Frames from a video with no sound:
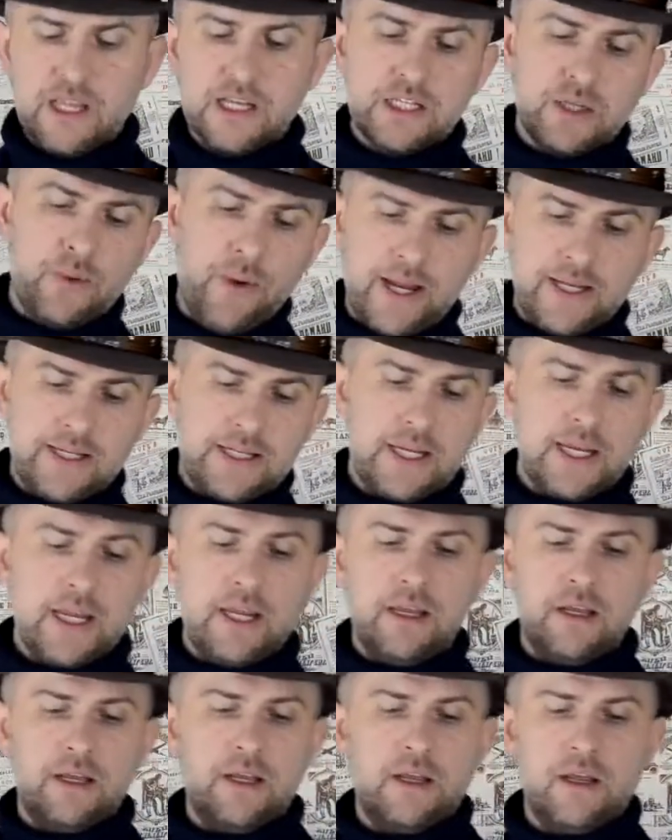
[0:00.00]

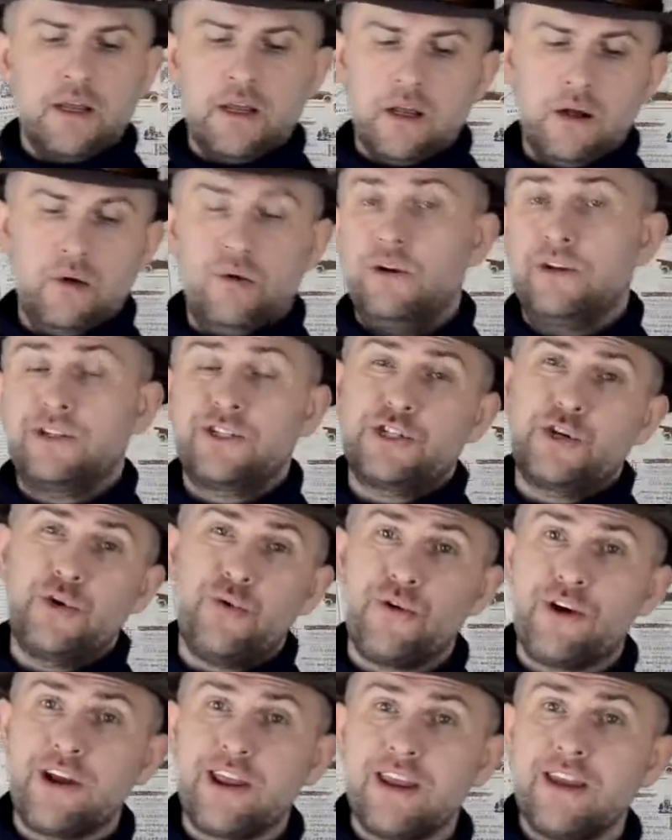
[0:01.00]
20 or
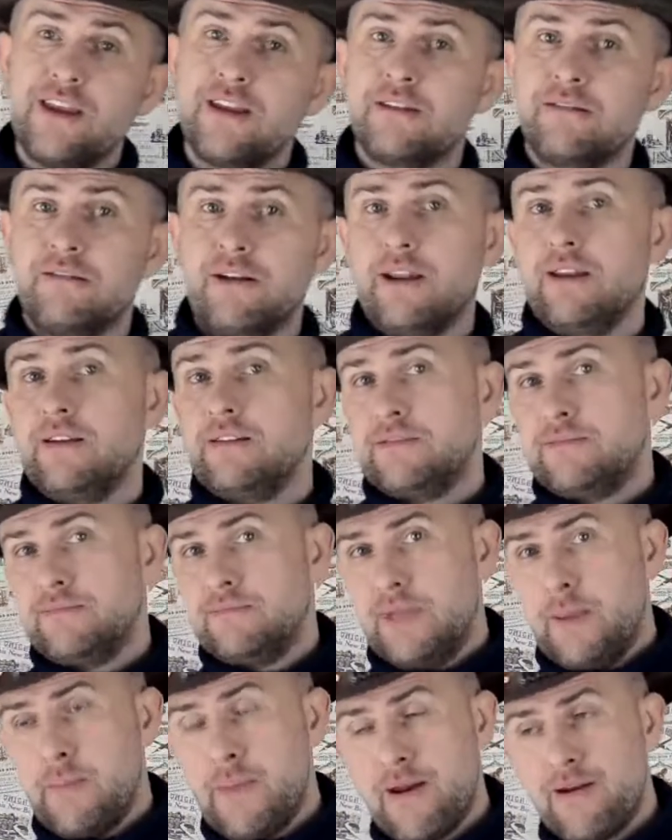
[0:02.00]
20, right?
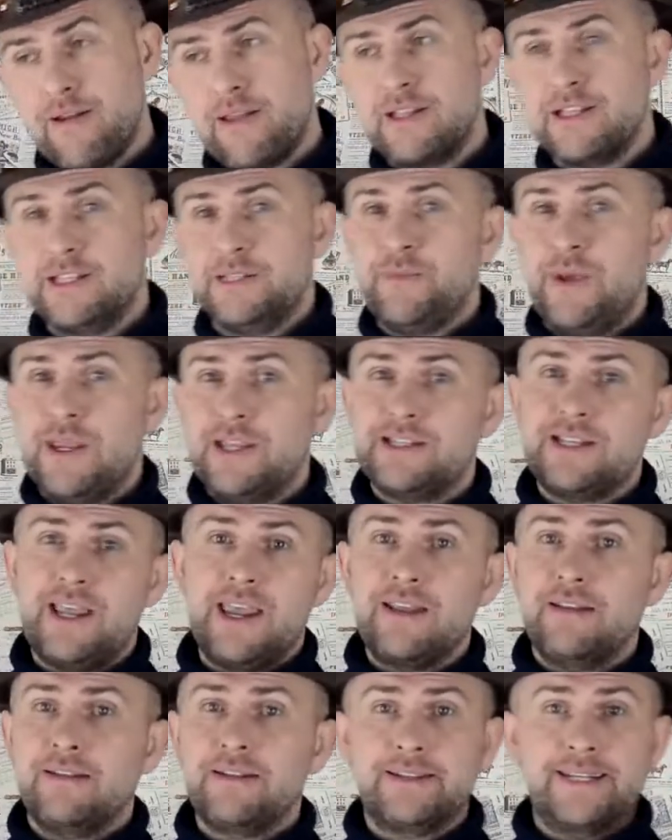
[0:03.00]
Americans may
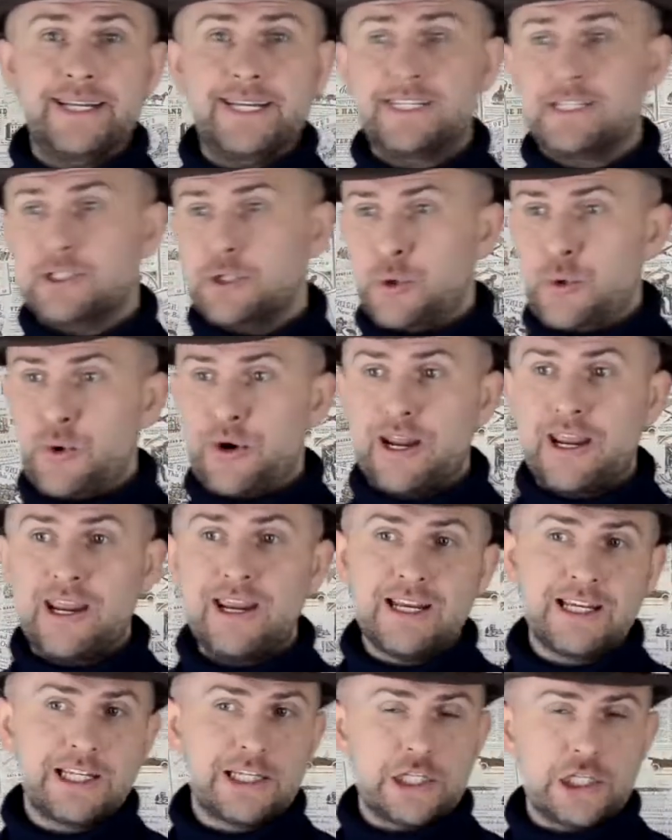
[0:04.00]
say like 20.
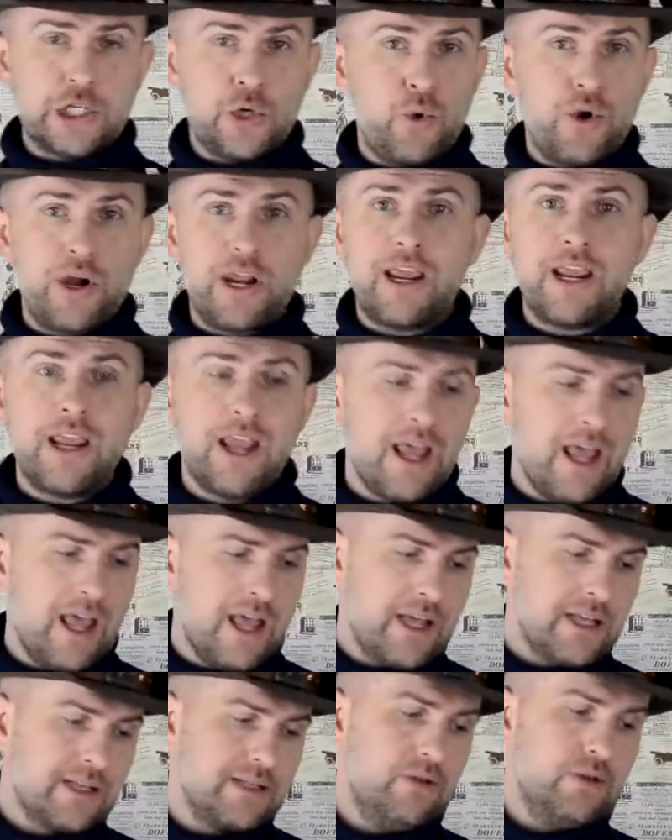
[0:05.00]

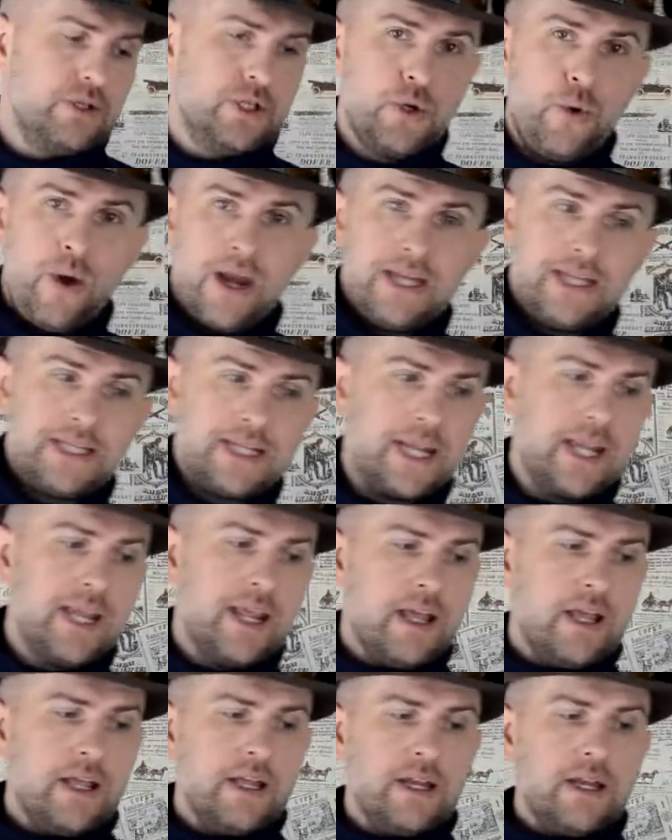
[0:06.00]
So
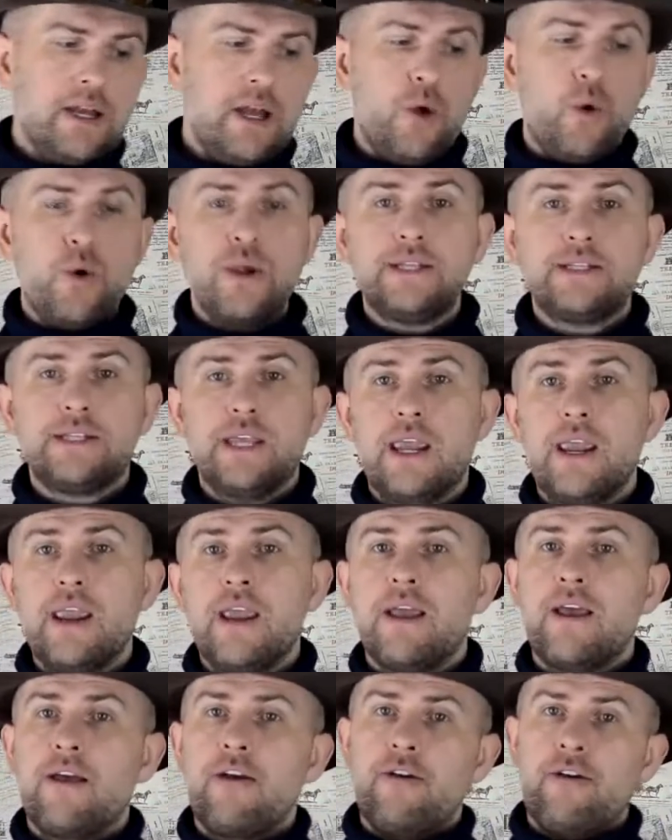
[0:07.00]
20,
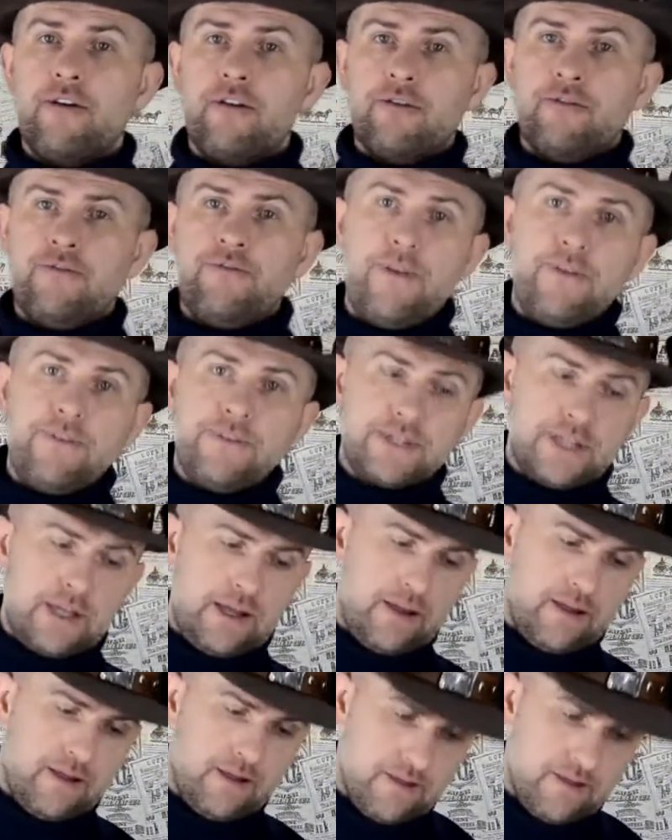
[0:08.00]
noisy, 50.